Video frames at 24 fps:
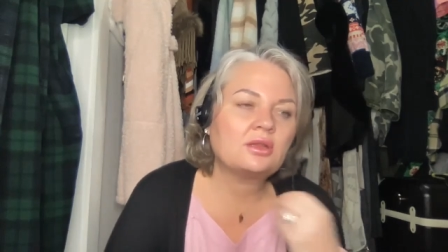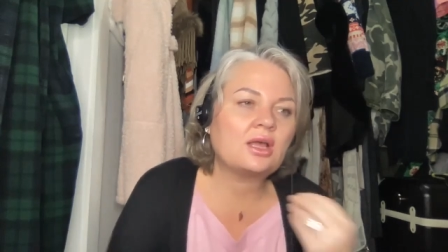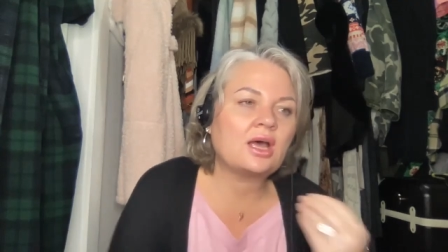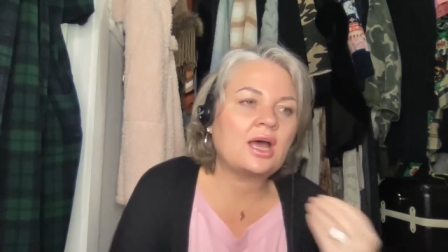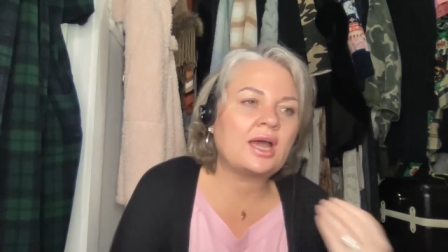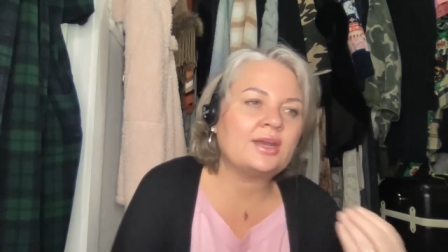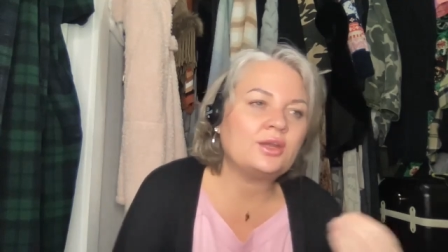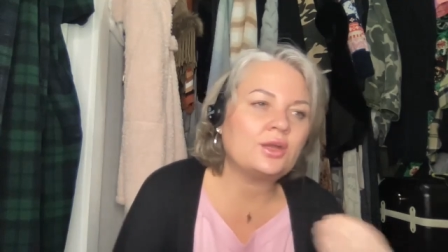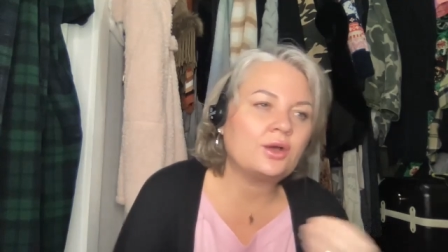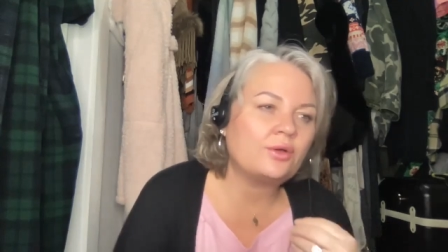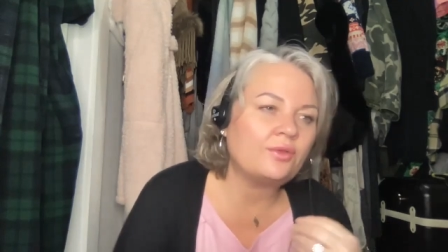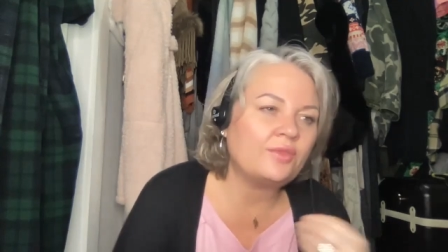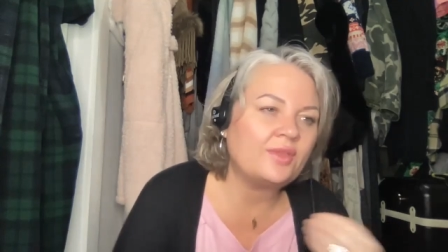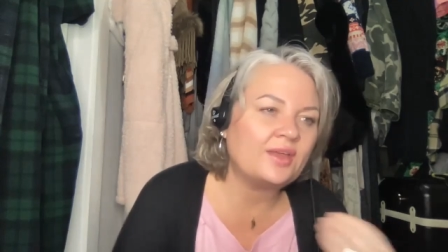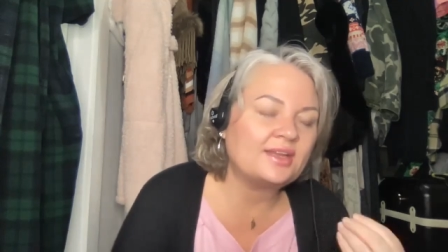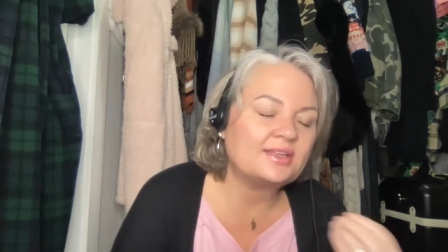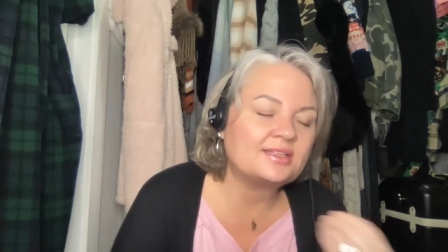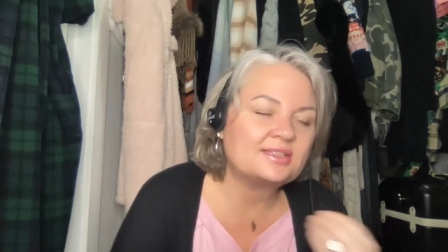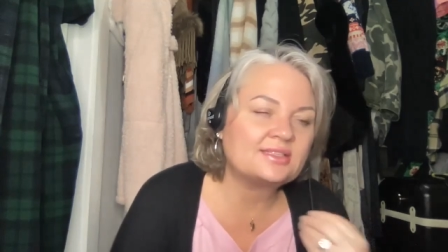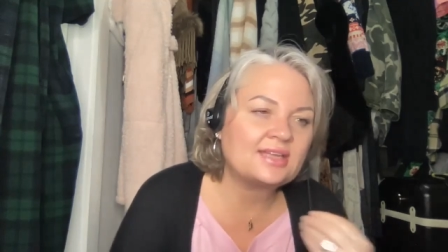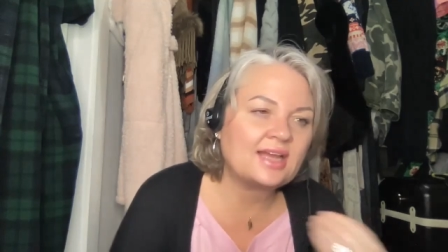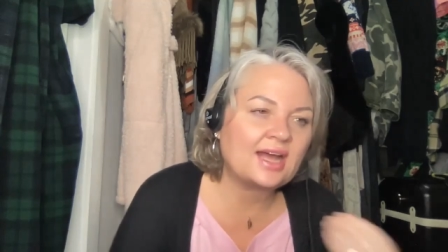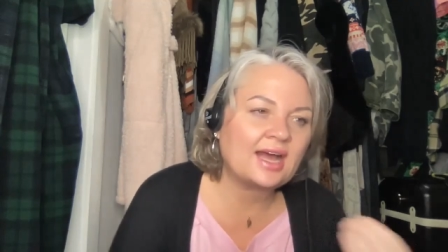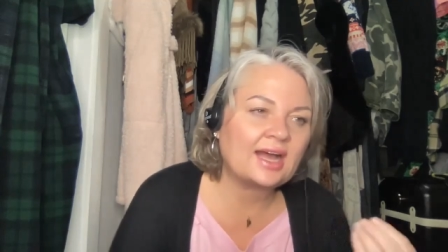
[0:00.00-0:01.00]
I know that
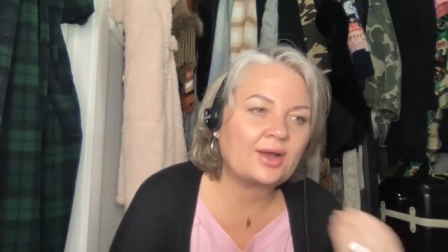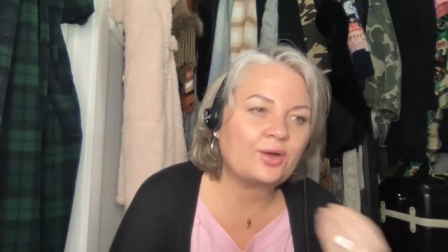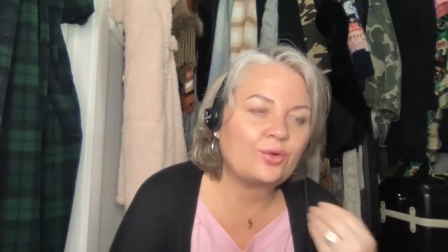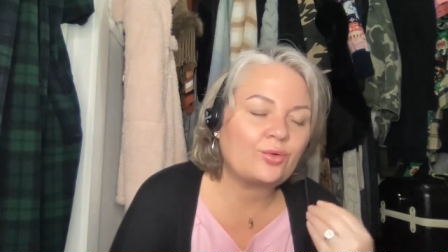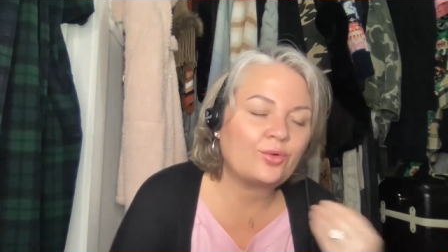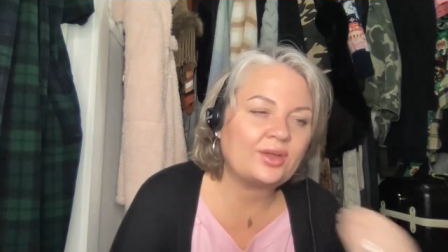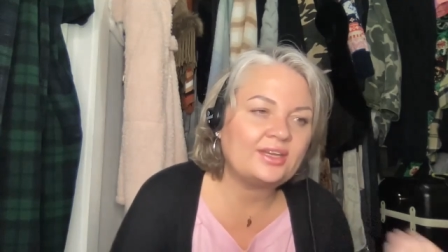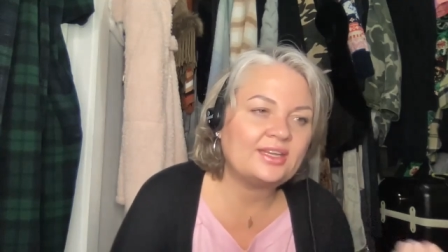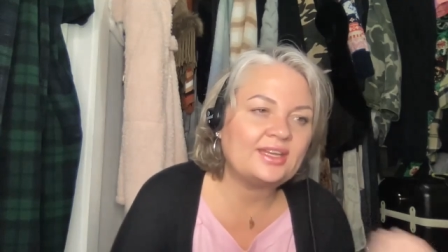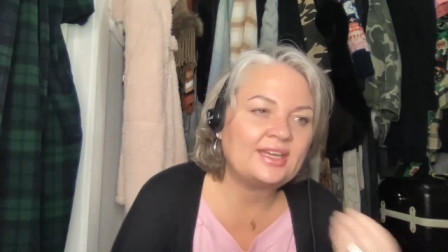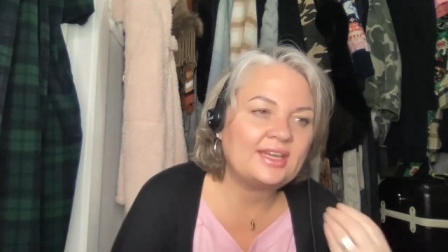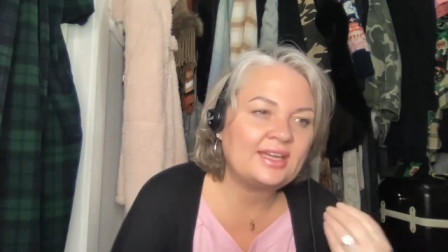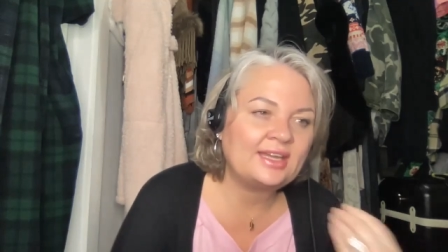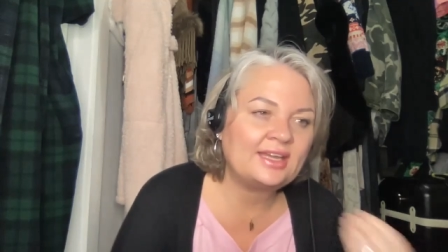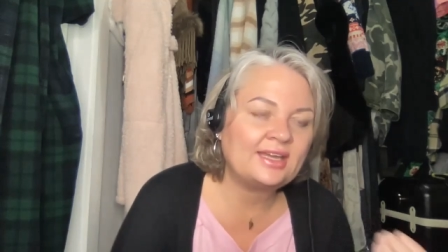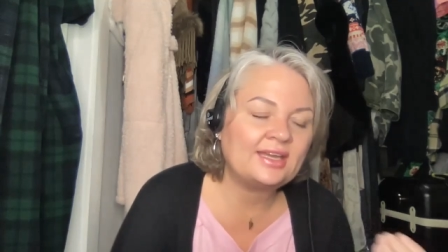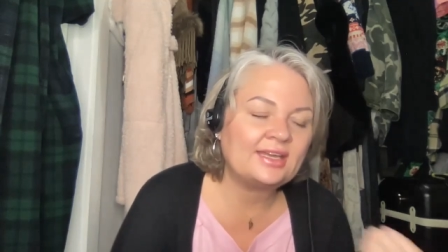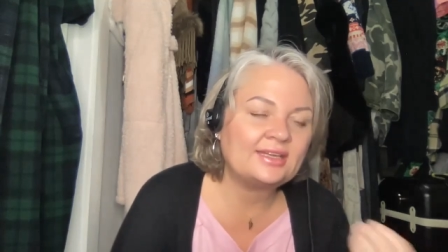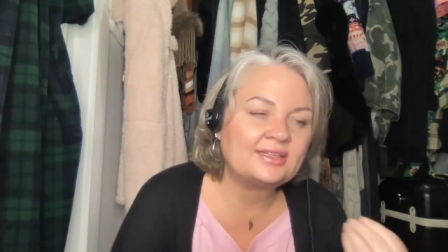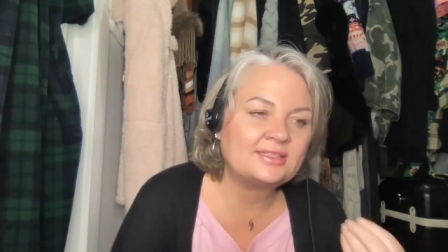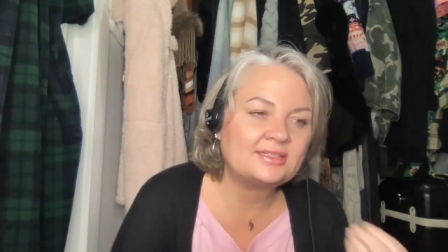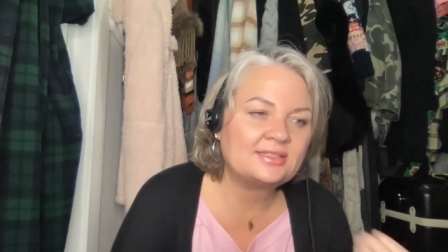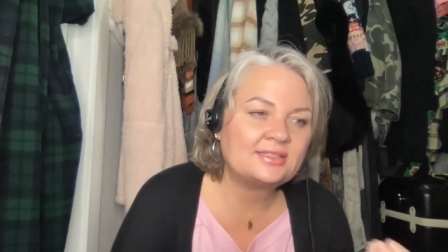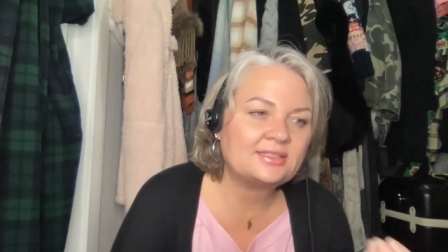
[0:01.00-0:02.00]
it's not going to
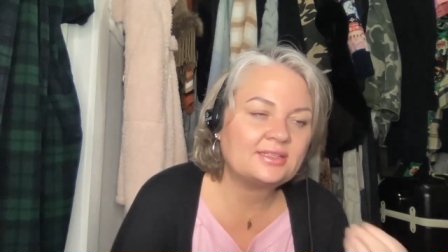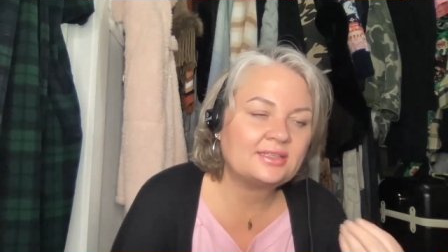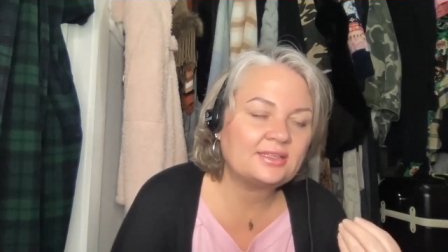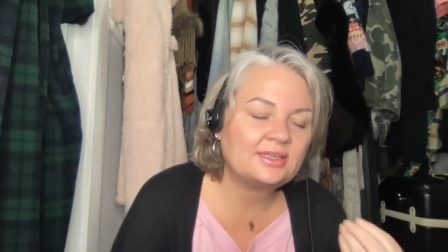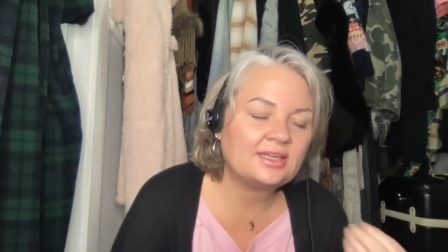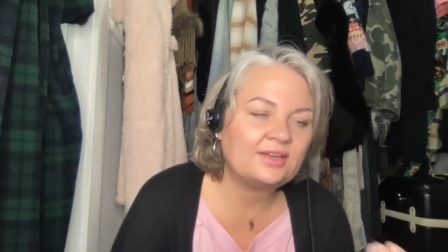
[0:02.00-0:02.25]
hit